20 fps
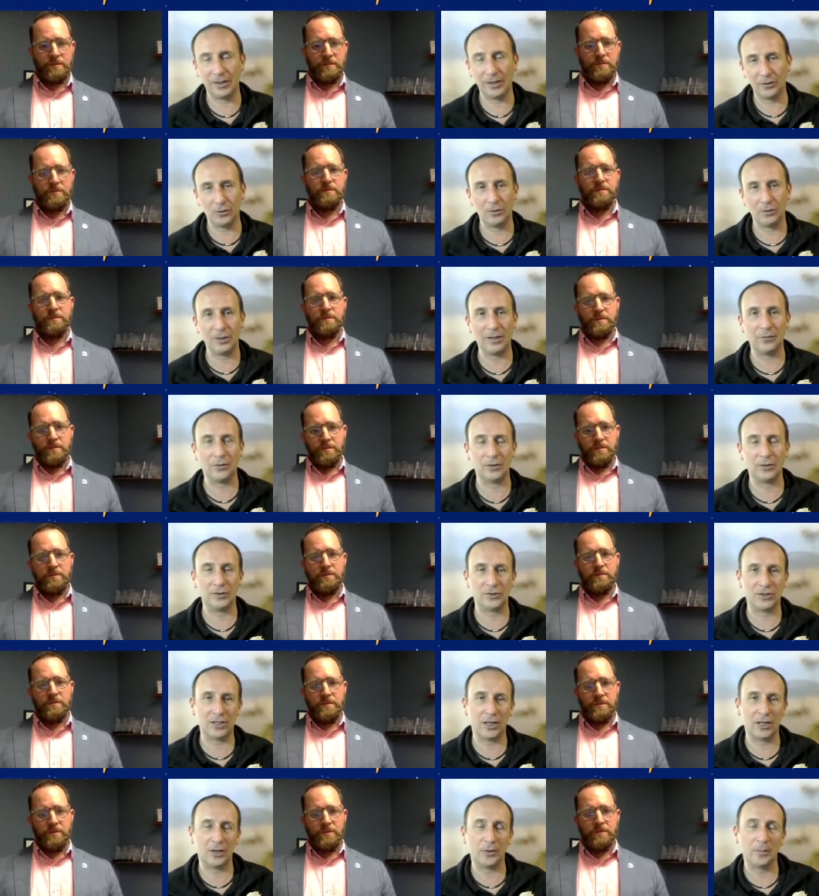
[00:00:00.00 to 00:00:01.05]
Speaker 1: in all levels
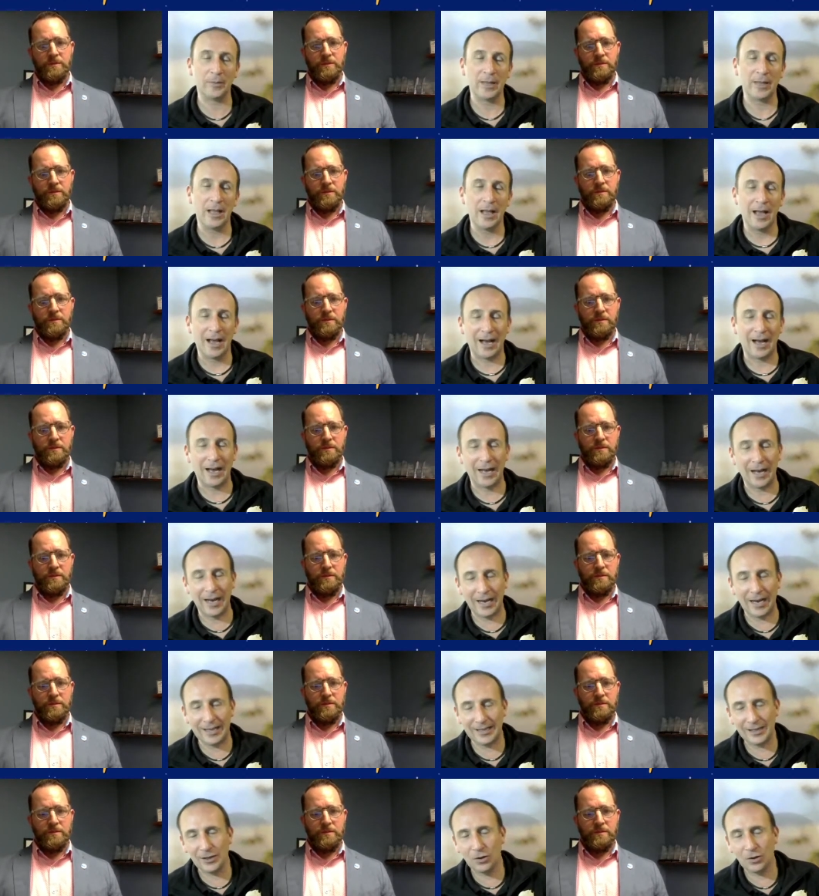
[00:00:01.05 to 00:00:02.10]
so uh,
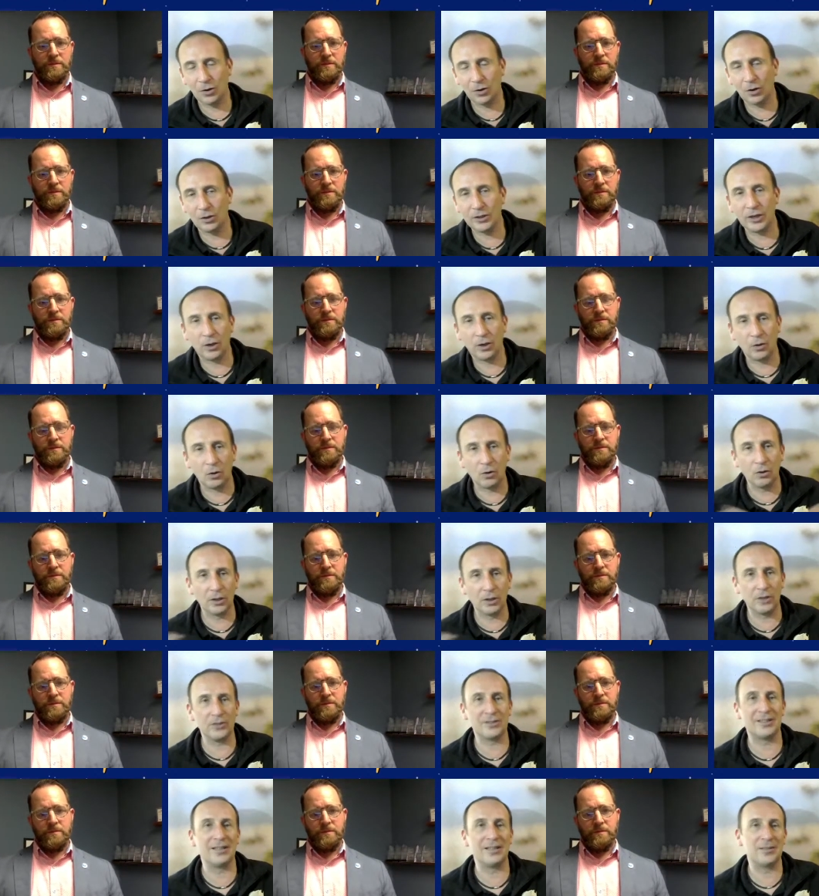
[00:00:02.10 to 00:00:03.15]
i think all you know all
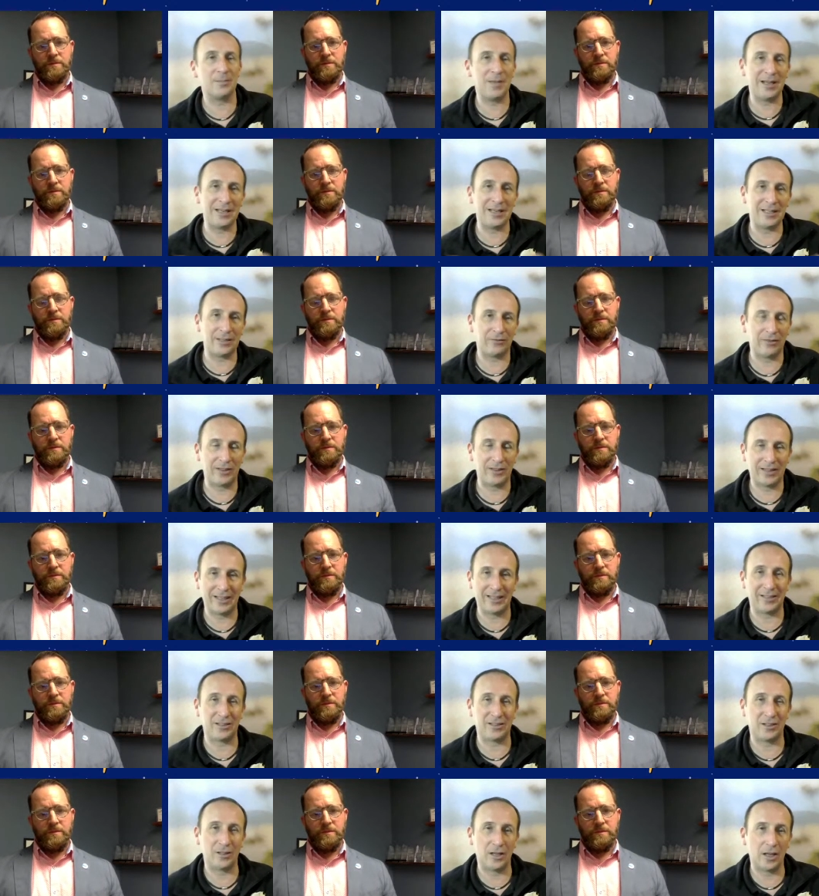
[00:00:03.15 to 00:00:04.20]
those there's many different
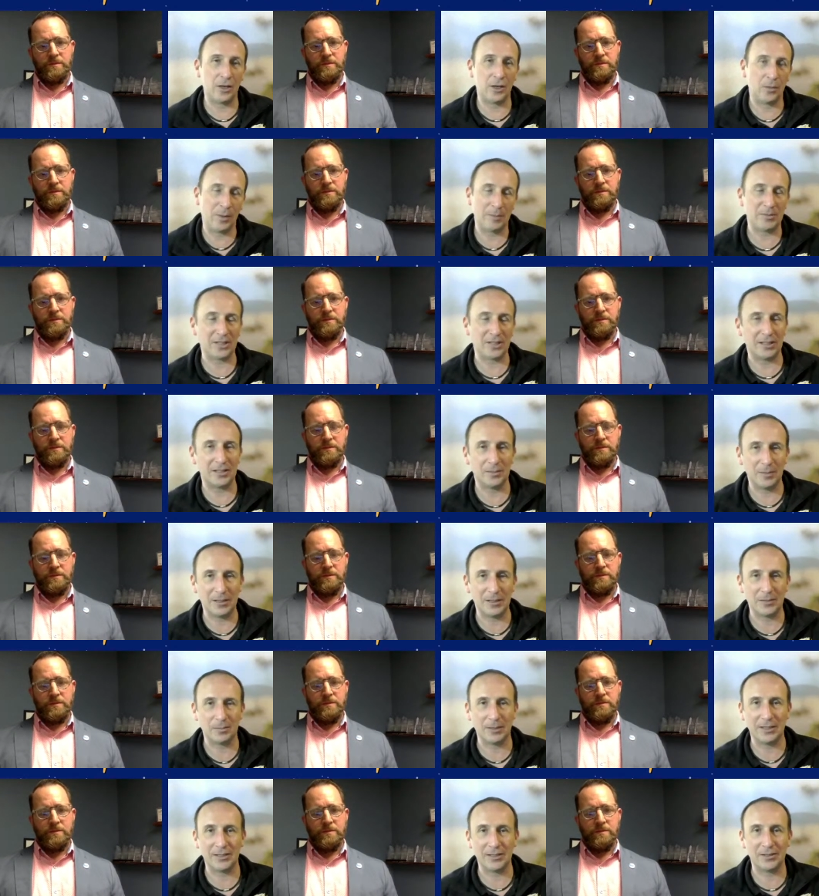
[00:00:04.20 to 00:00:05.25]
things and, and the website is the
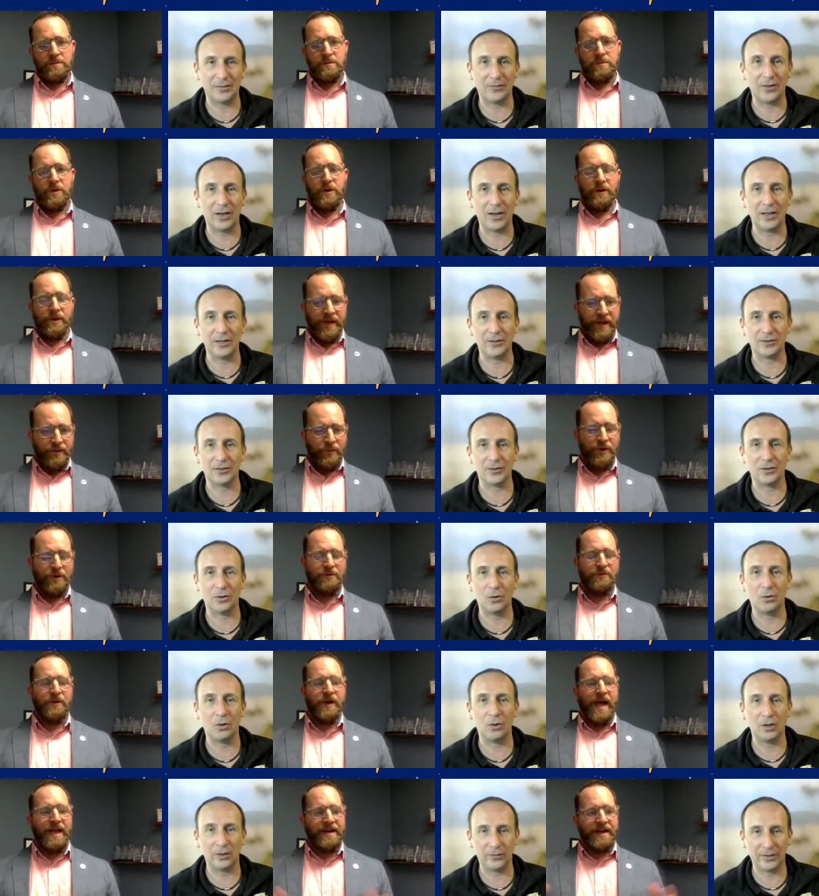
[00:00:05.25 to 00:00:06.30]
best place to find okay
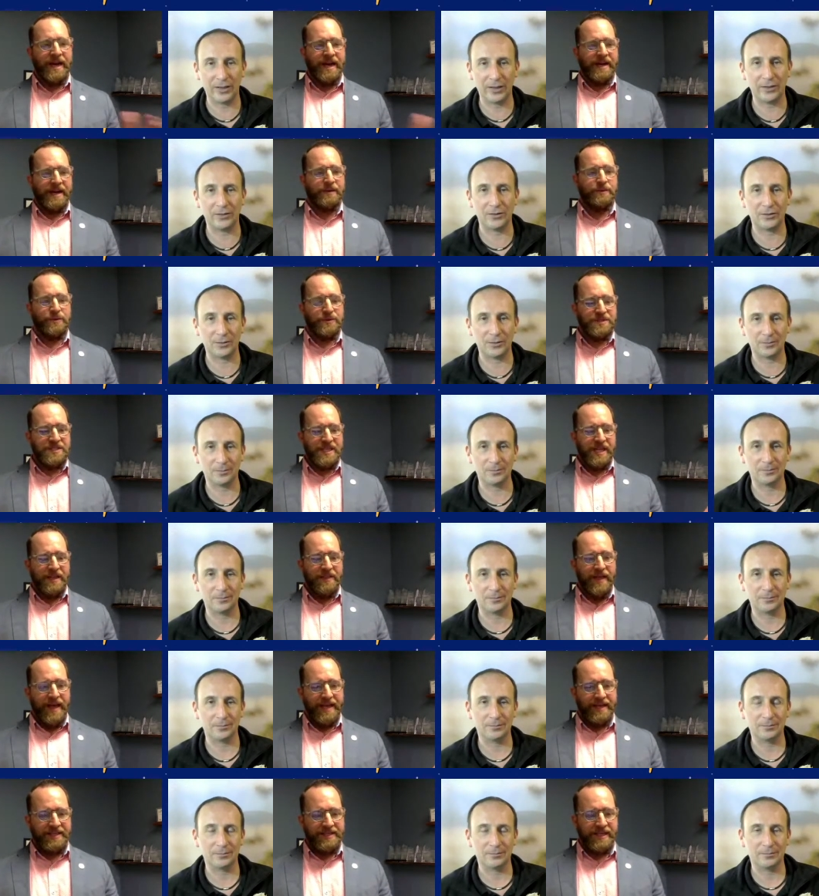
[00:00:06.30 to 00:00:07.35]
Speaker 2: wonderful and i will
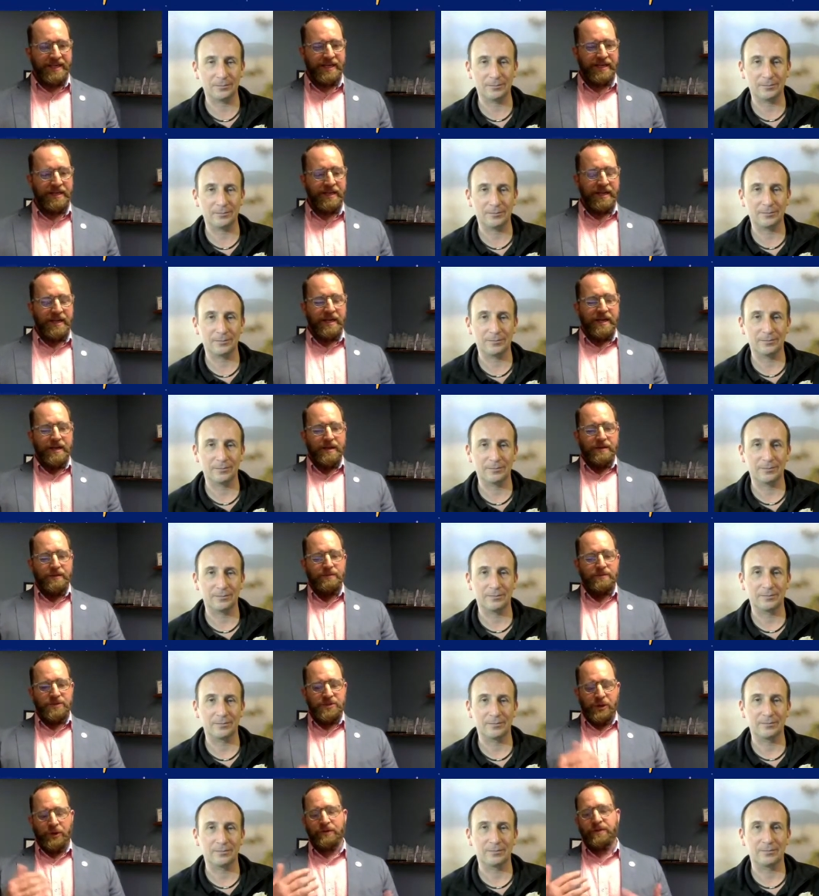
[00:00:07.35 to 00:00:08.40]
say that uh,
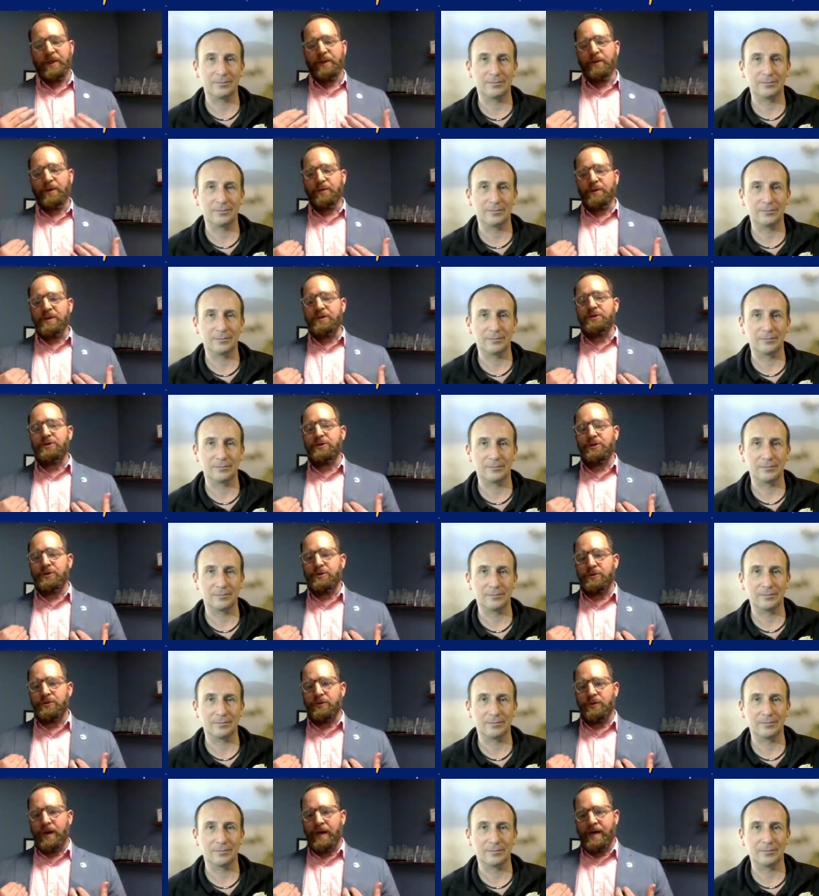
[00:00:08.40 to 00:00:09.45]
certainly when we
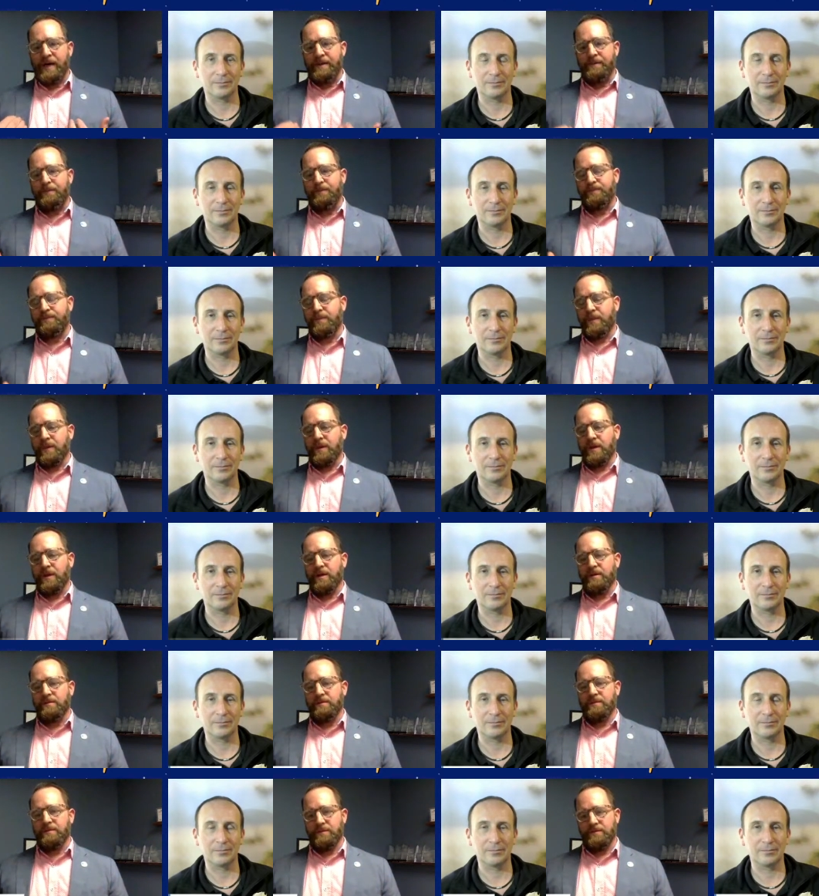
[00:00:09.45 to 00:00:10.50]
do um,
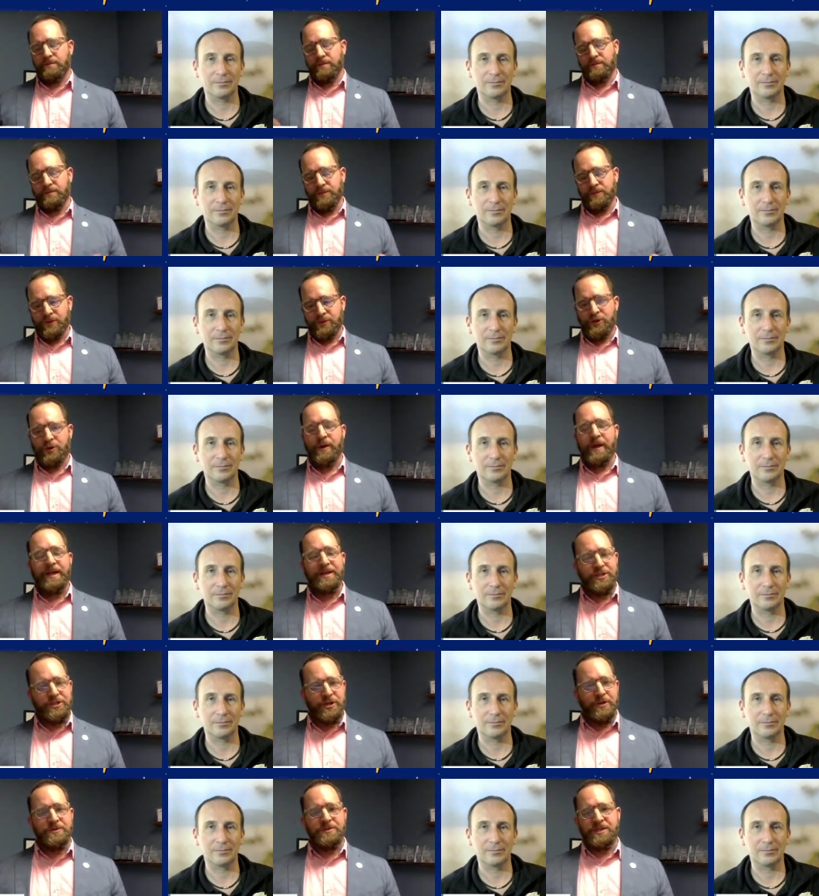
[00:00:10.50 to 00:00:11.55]

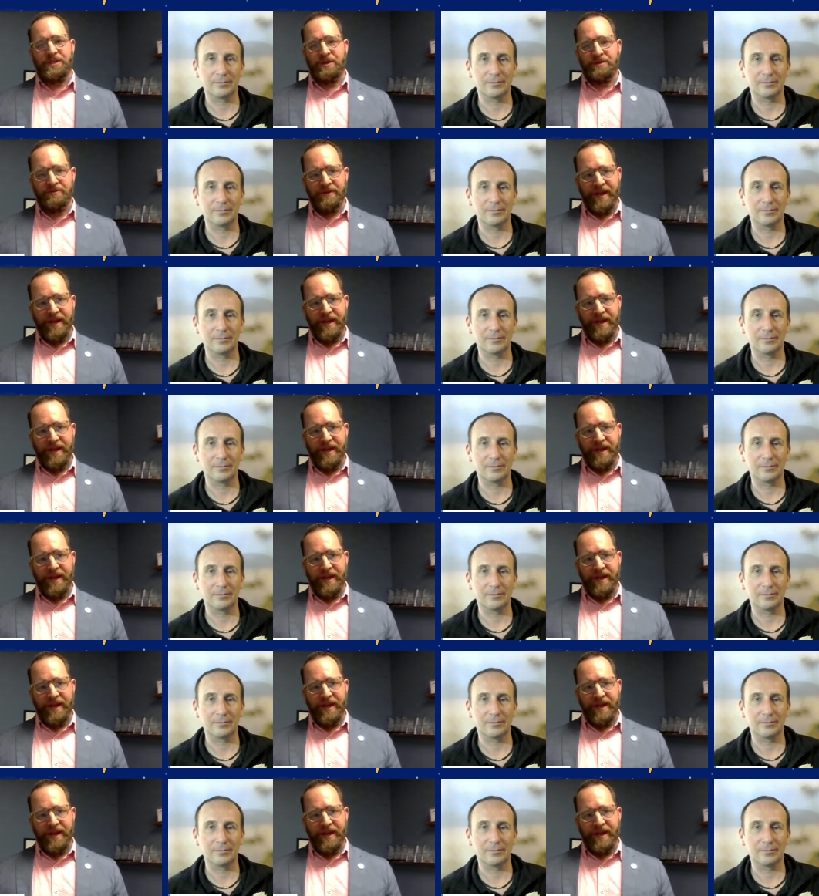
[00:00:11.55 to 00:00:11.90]
trade shows and